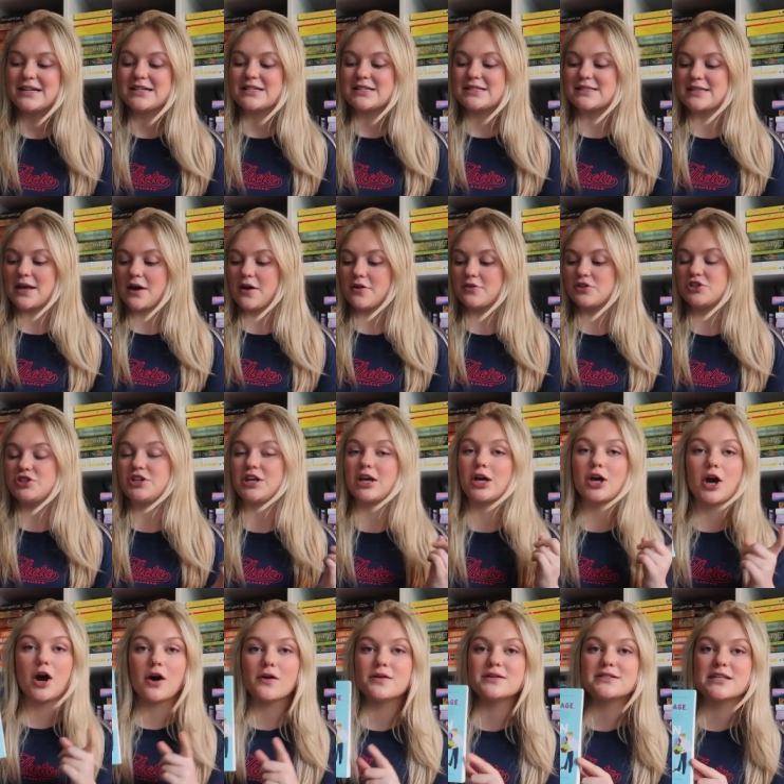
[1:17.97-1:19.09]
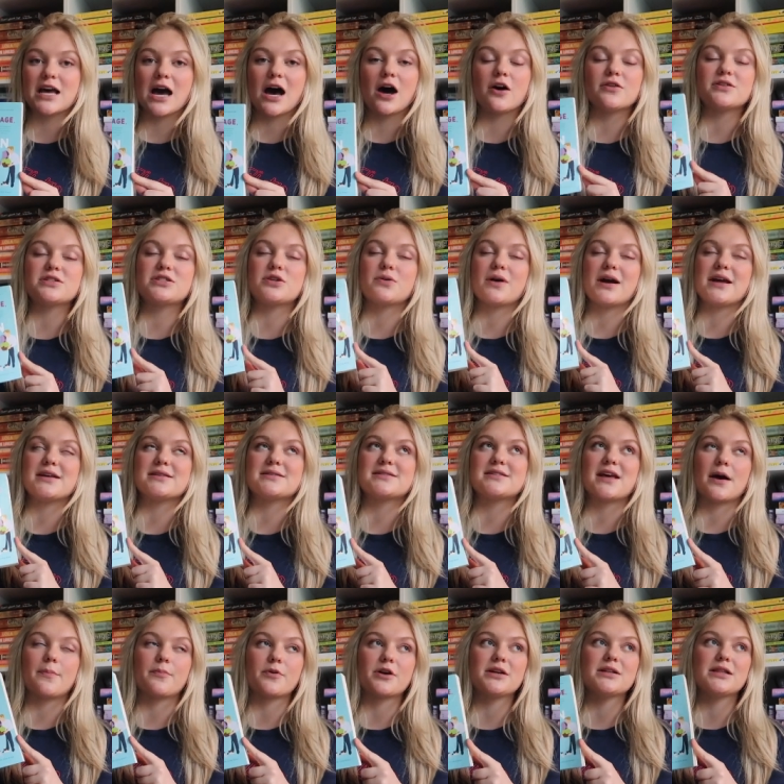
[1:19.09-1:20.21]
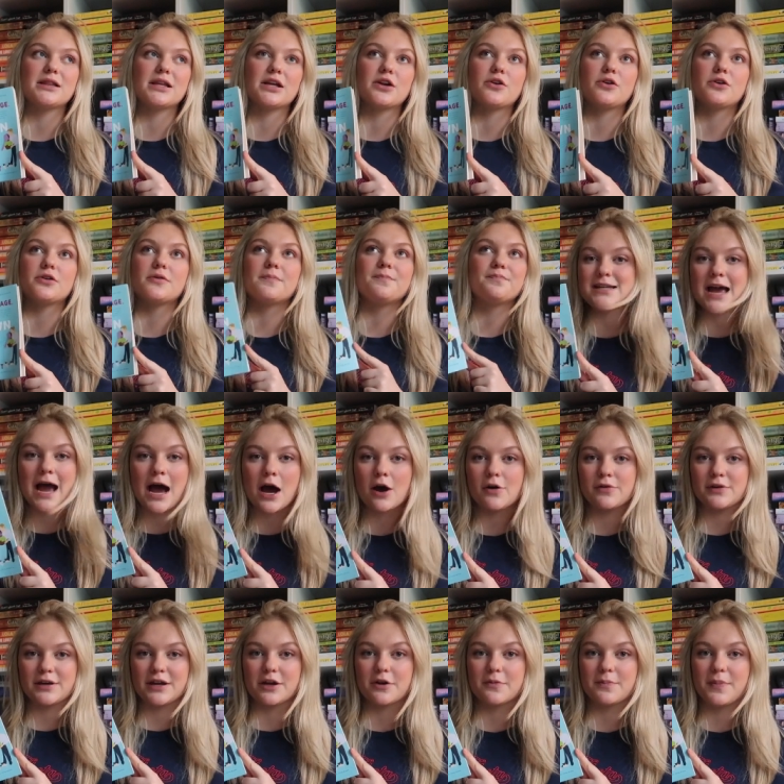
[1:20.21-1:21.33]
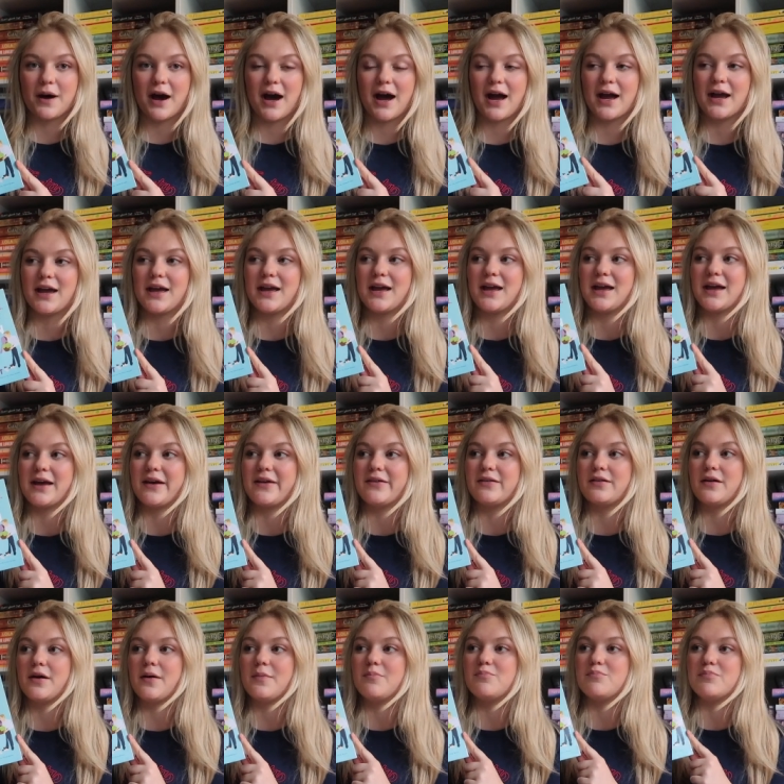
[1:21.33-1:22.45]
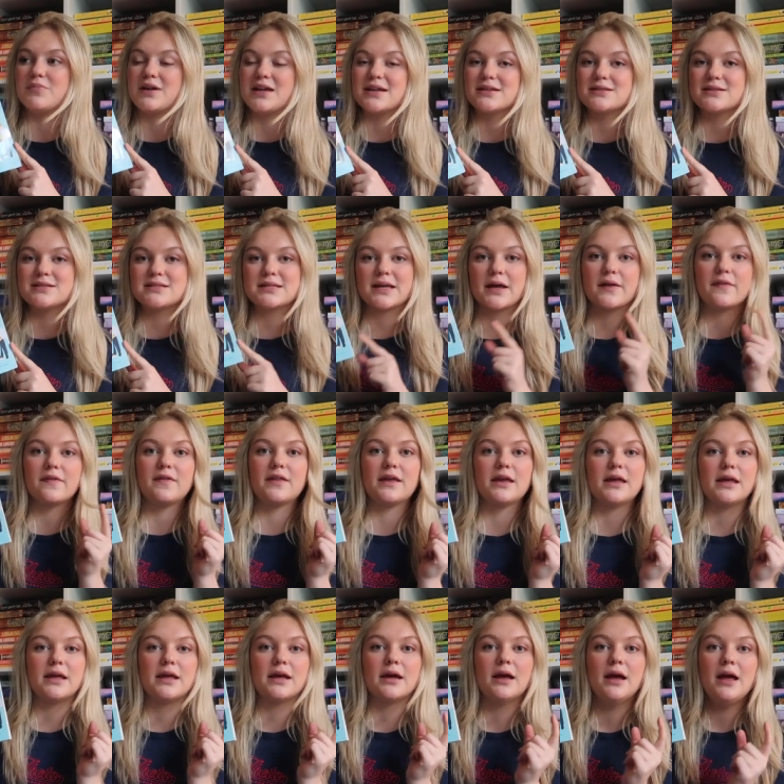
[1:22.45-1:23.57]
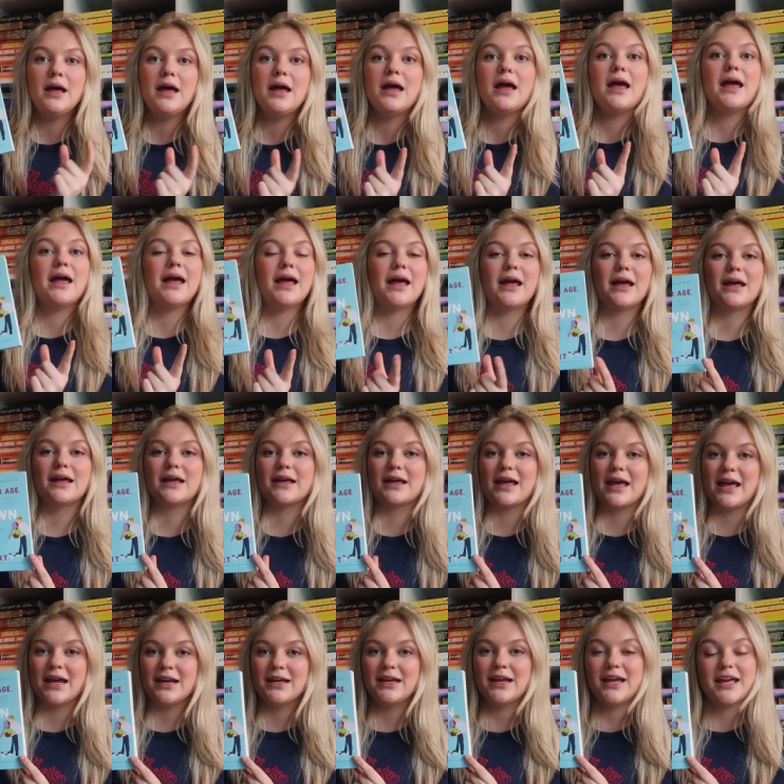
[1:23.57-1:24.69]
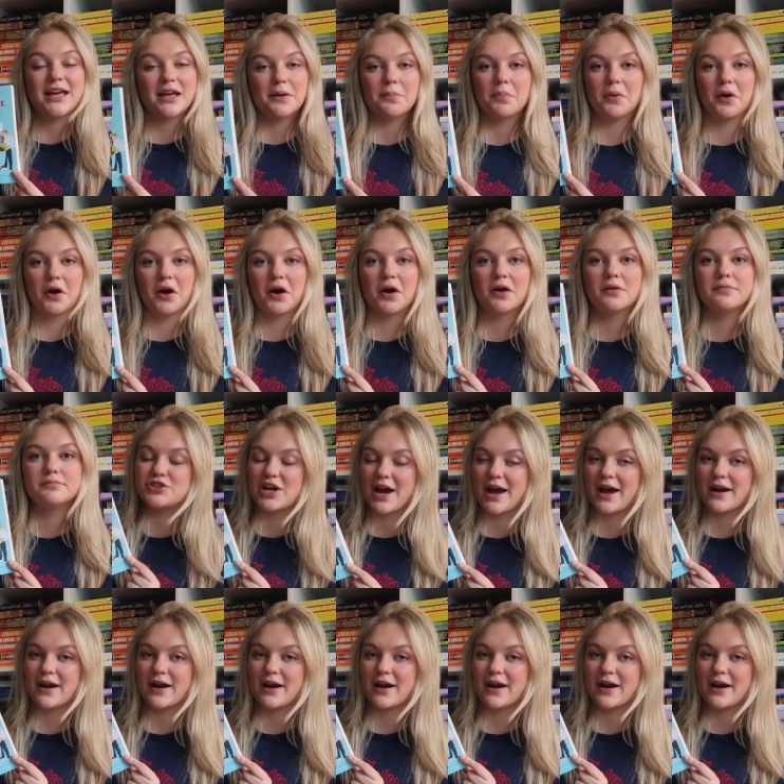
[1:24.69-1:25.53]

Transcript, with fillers: So she goes out to a separate little town nearby and meets the innkeeper,